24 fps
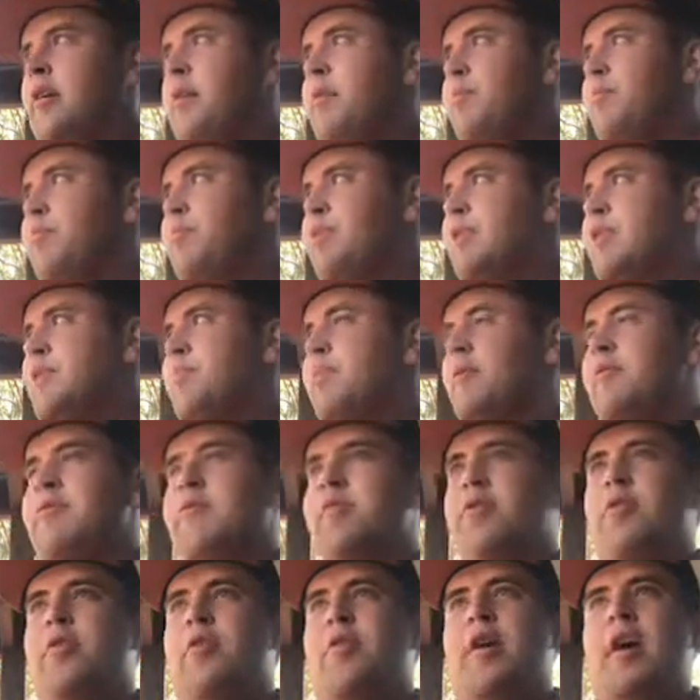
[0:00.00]
Brisbane
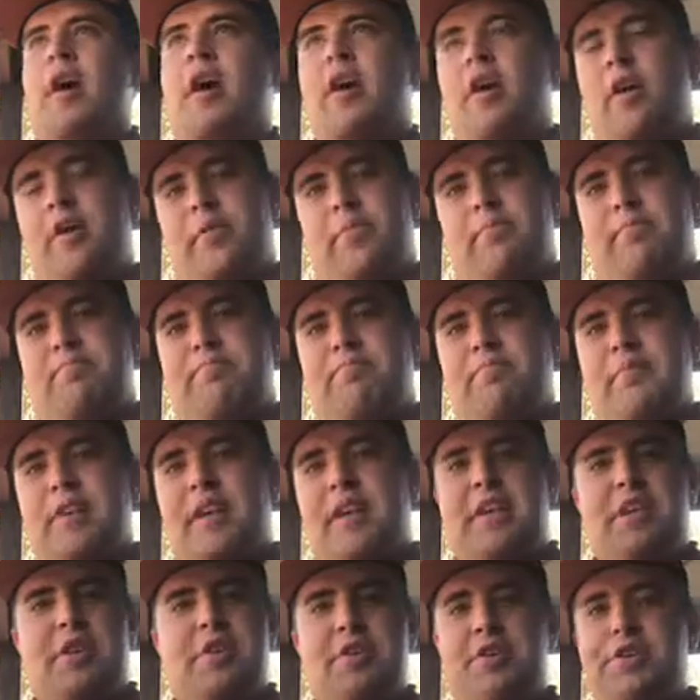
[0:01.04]
Roar are a
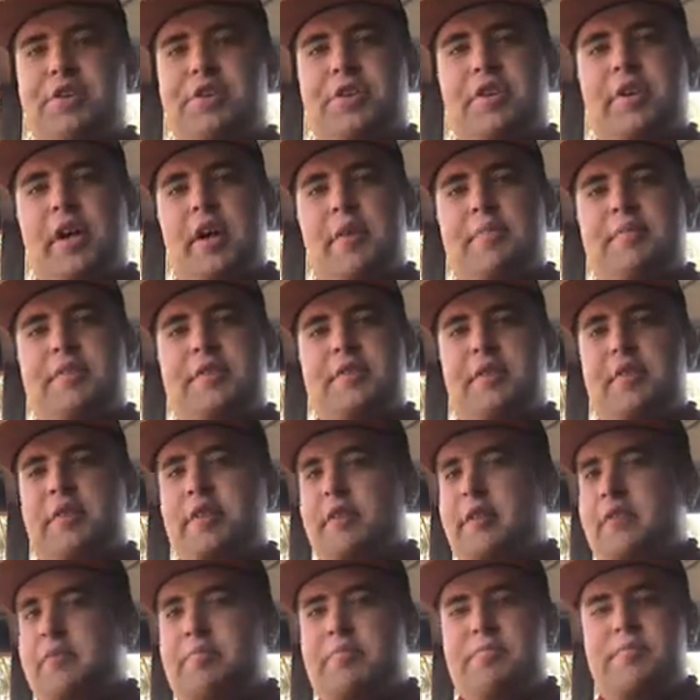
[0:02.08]
huge club
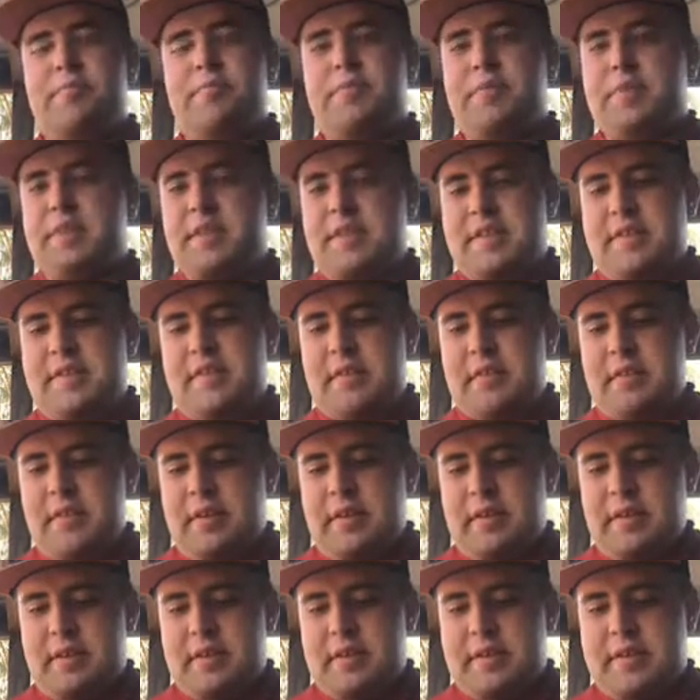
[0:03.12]
to just
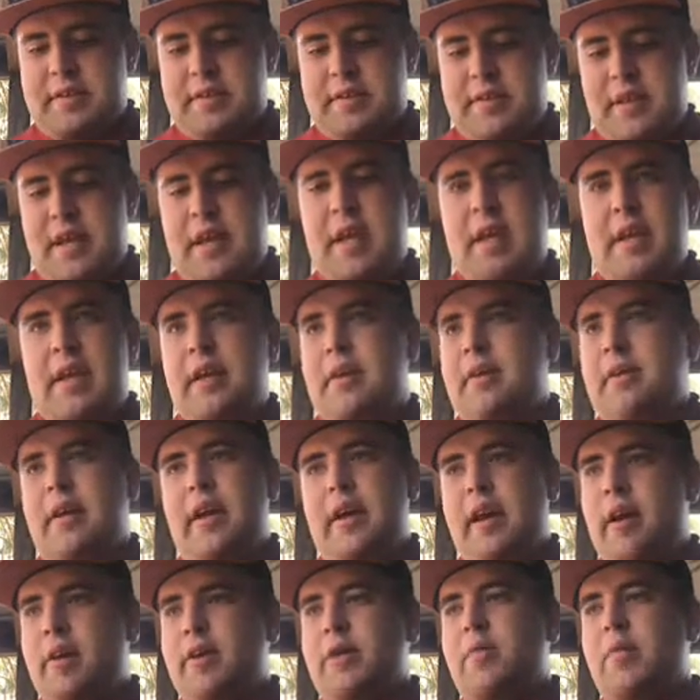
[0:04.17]
see
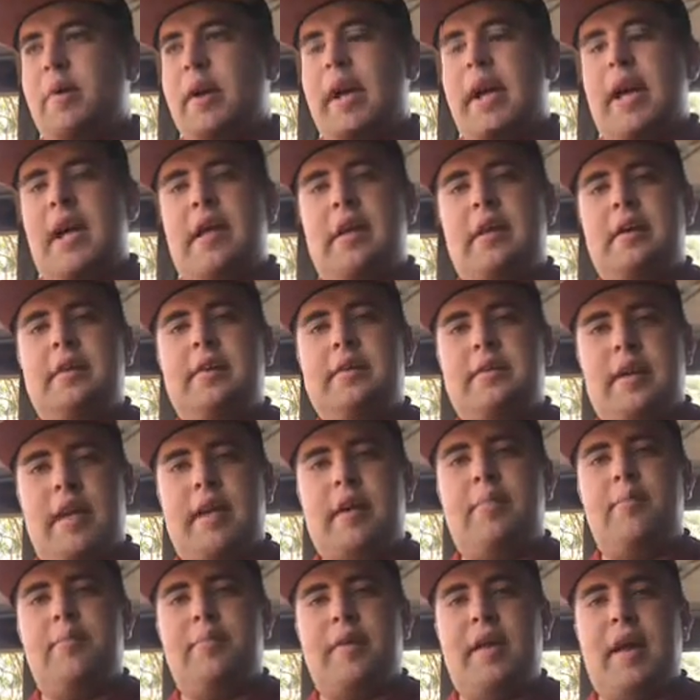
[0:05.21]
how the way they
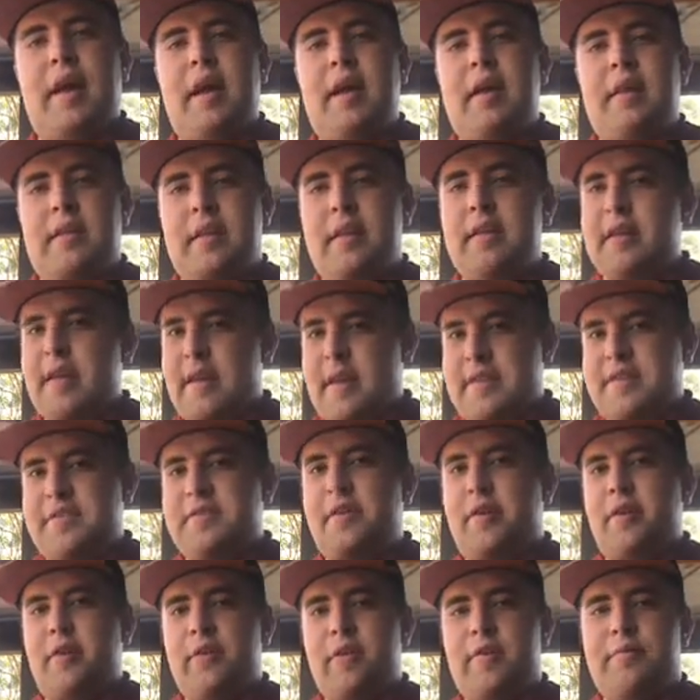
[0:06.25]
can play their
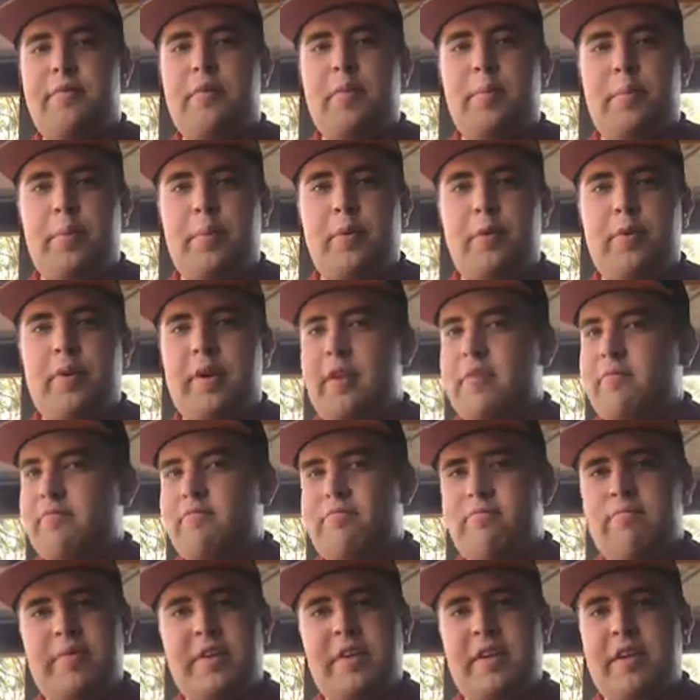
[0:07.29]
style of football
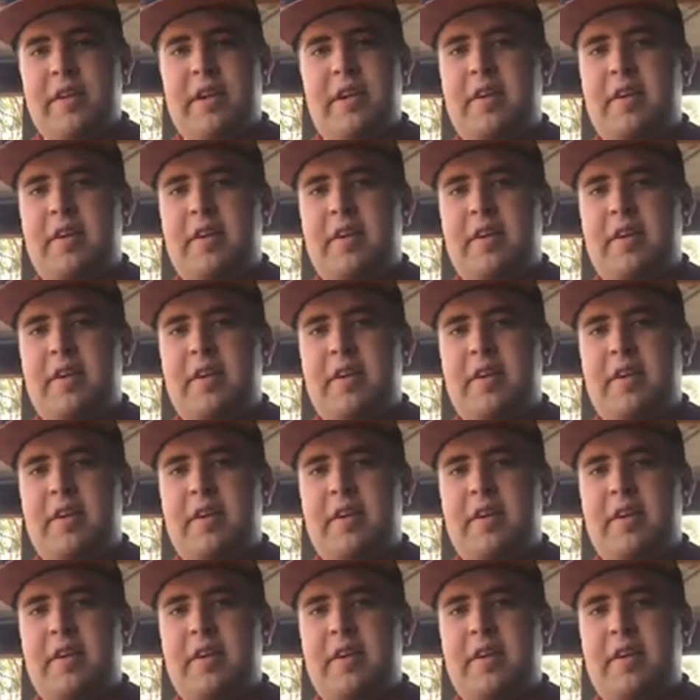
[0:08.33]
and really